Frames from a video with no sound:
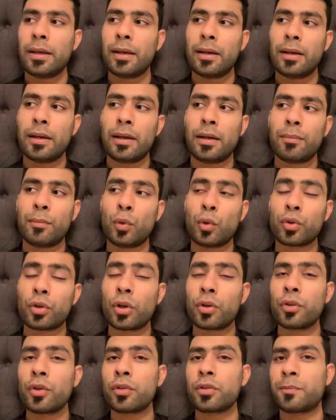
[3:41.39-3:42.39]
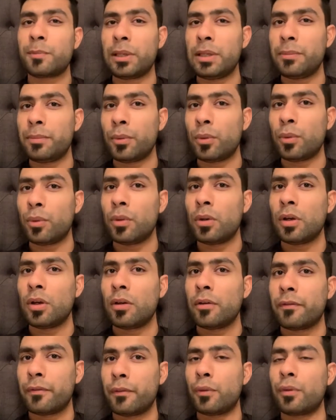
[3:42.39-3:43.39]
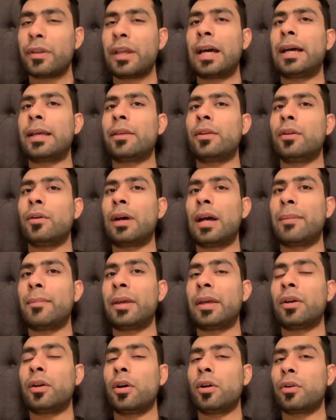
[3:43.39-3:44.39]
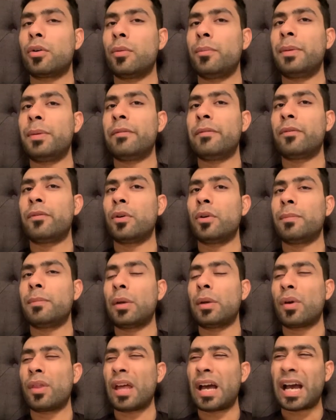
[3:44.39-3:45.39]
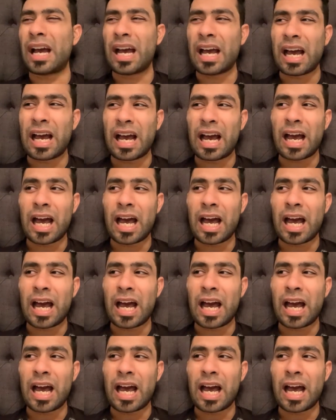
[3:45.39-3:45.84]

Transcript: Um, although those people thought that, you know, Amir Khan could beat Floyd Mayweather, I,